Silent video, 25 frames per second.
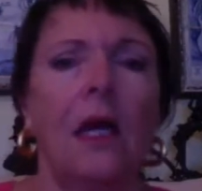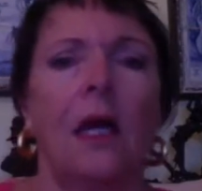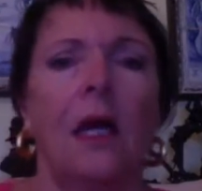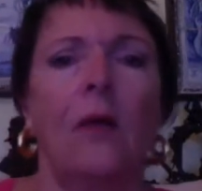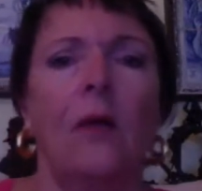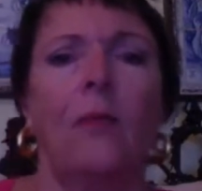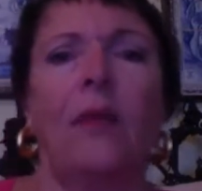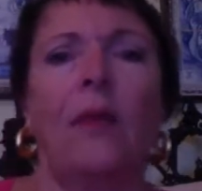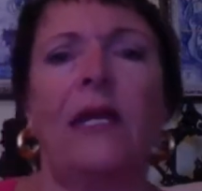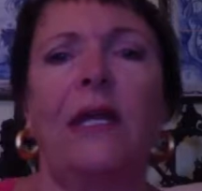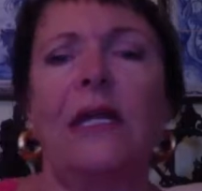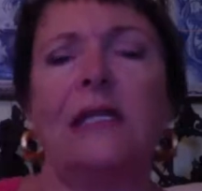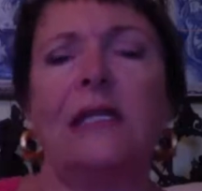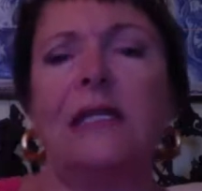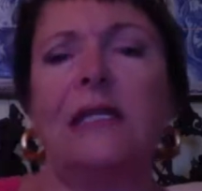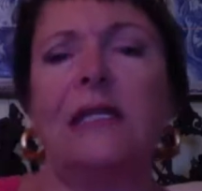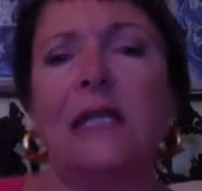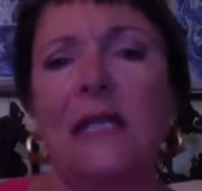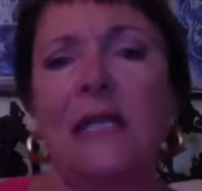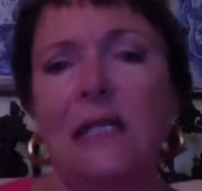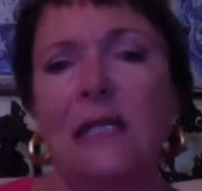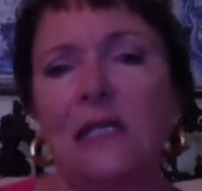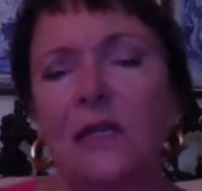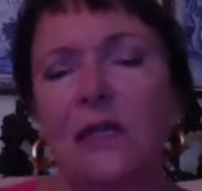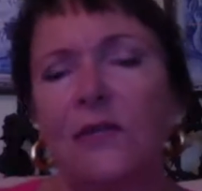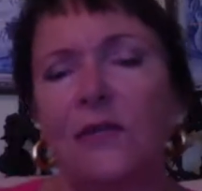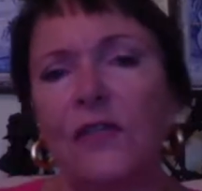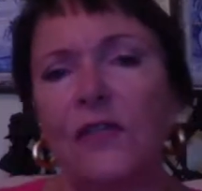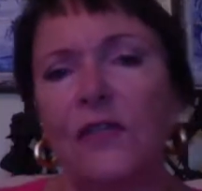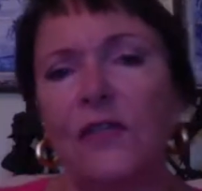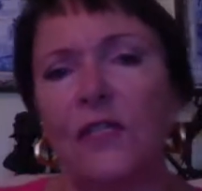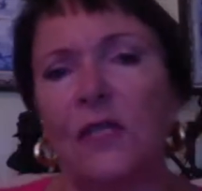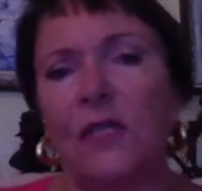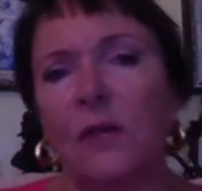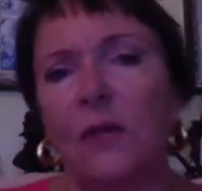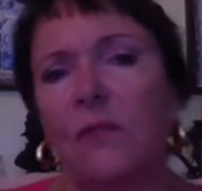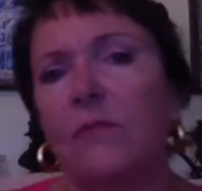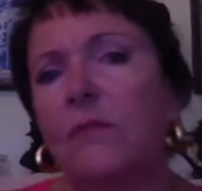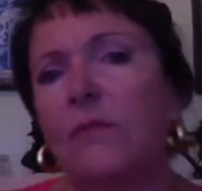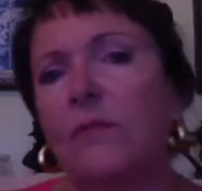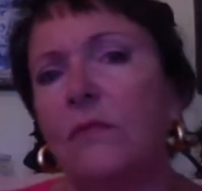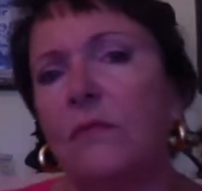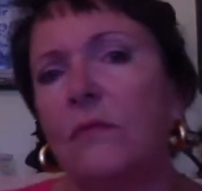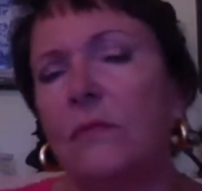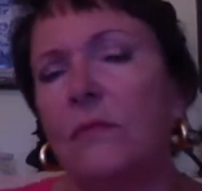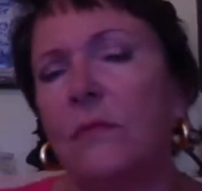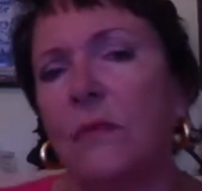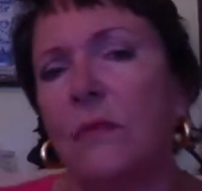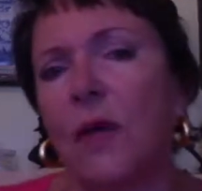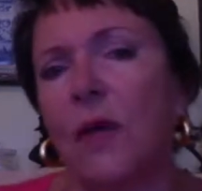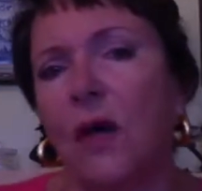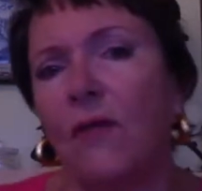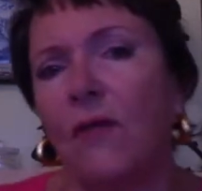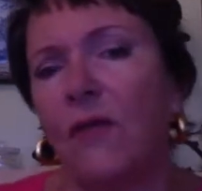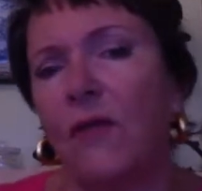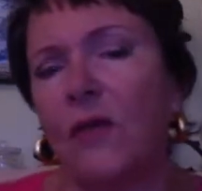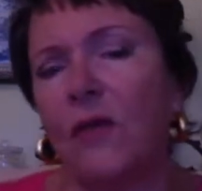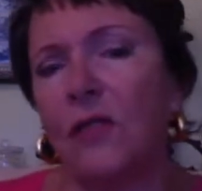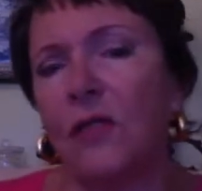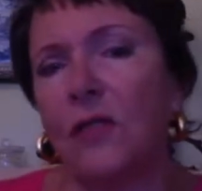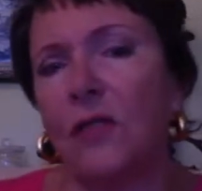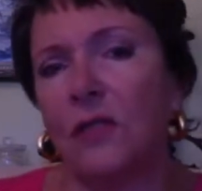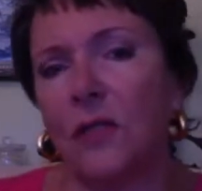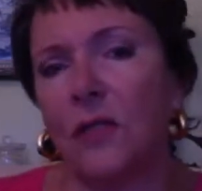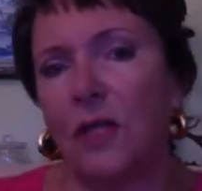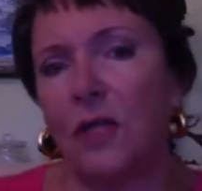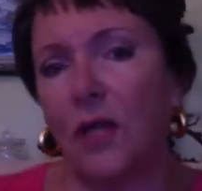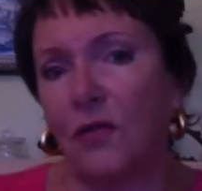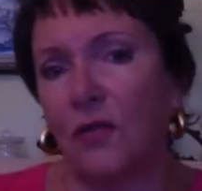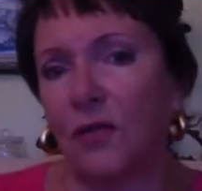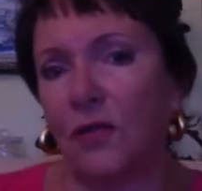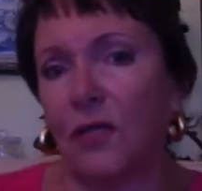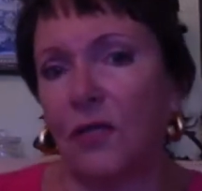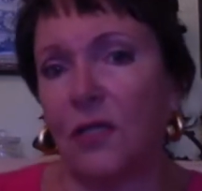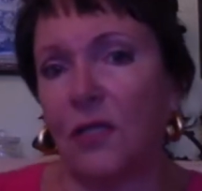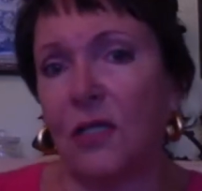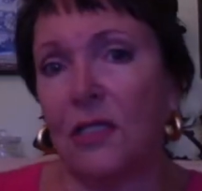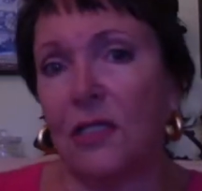But it's easier for some of us than others.